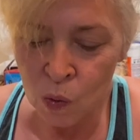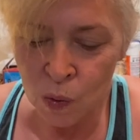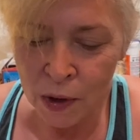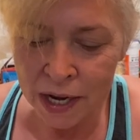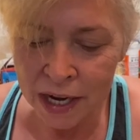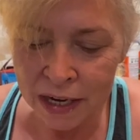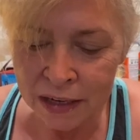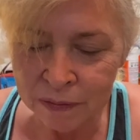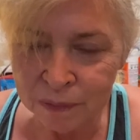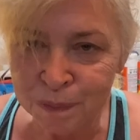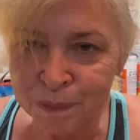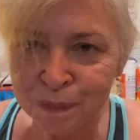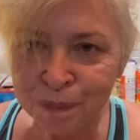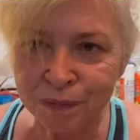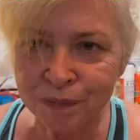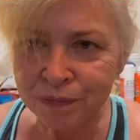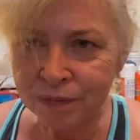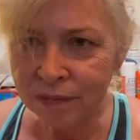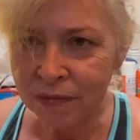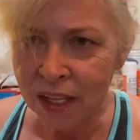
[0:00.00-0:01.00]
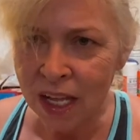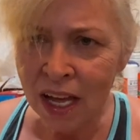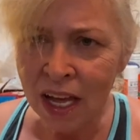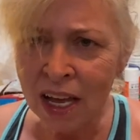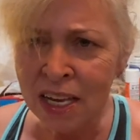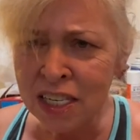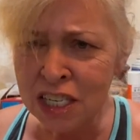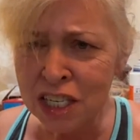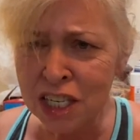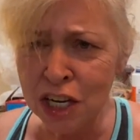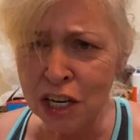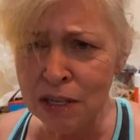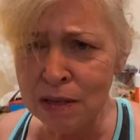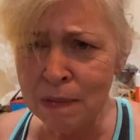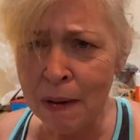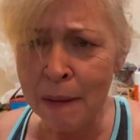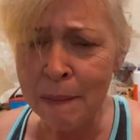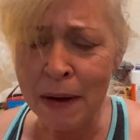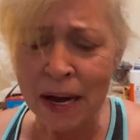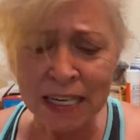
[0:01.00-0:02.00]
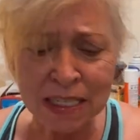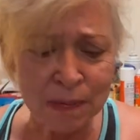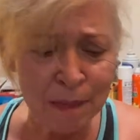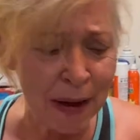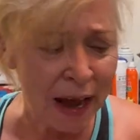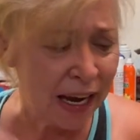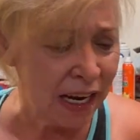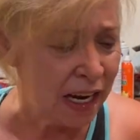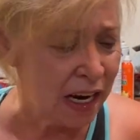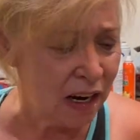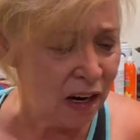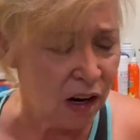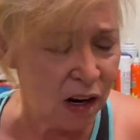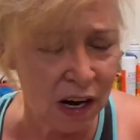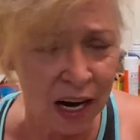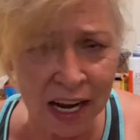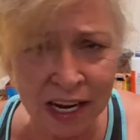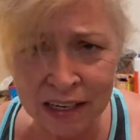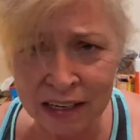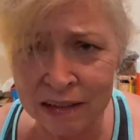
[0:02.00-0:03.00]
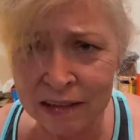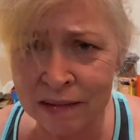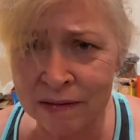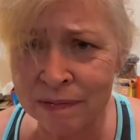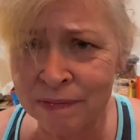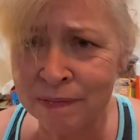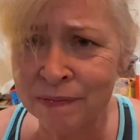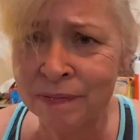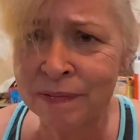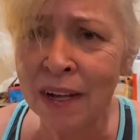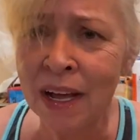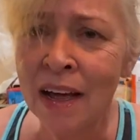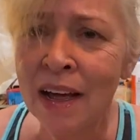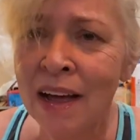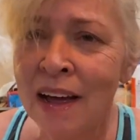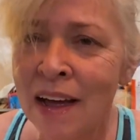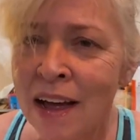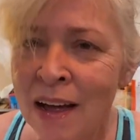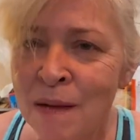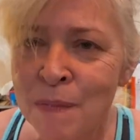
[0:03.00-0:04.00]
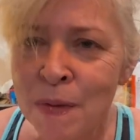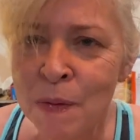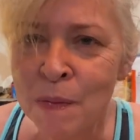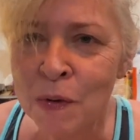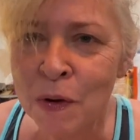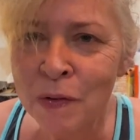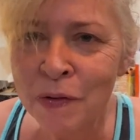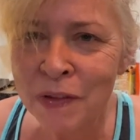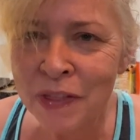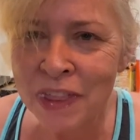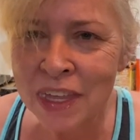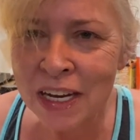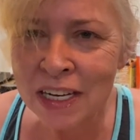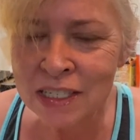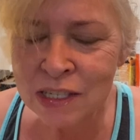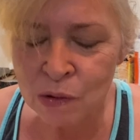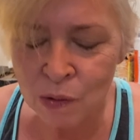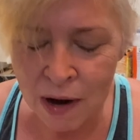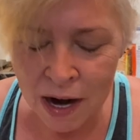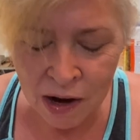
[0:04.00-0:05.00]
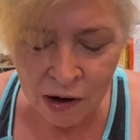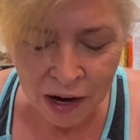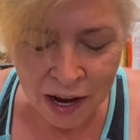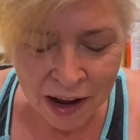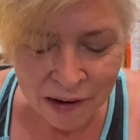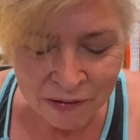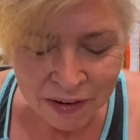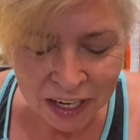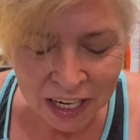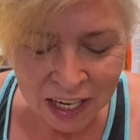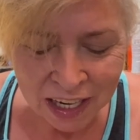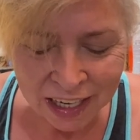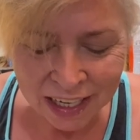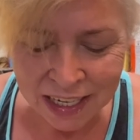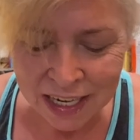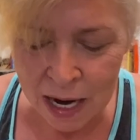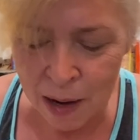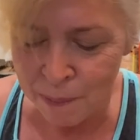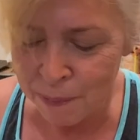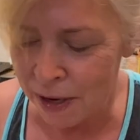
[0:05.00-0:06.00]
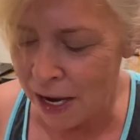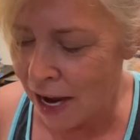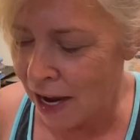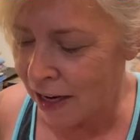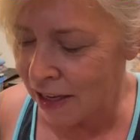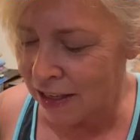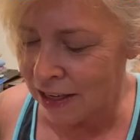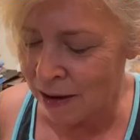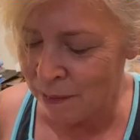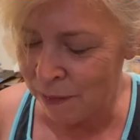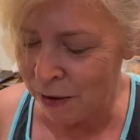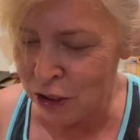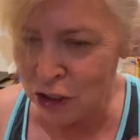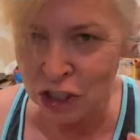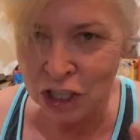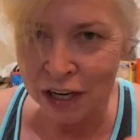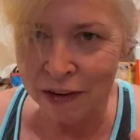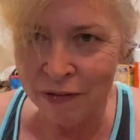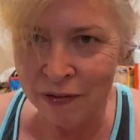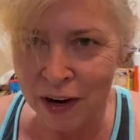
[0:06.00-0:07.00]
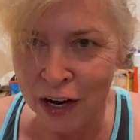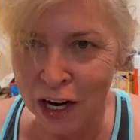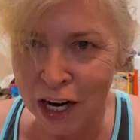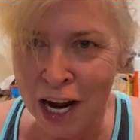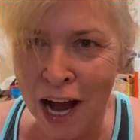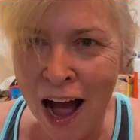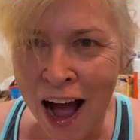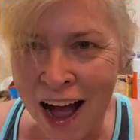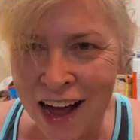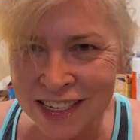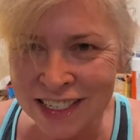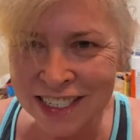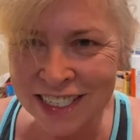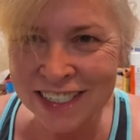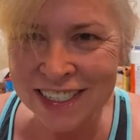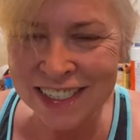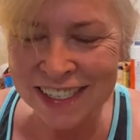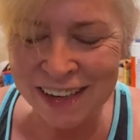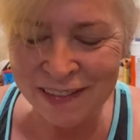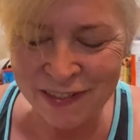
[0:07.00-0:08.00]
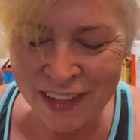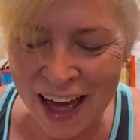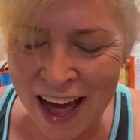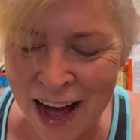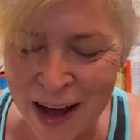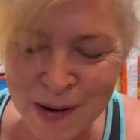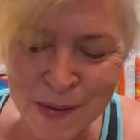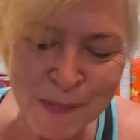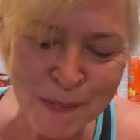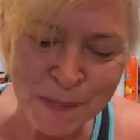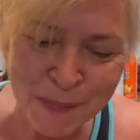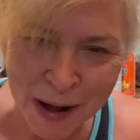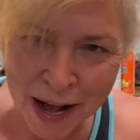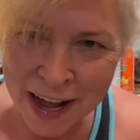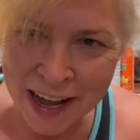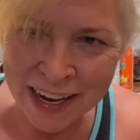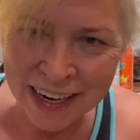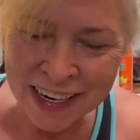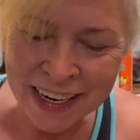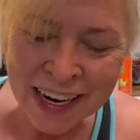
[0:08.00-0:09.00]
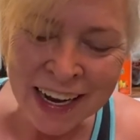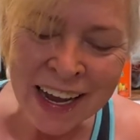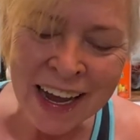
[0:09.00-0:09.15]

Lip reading: win. Excuse my mess back here. I've been moving things around. I haven't cleaned up yet, and I'm usually very conscious of that, but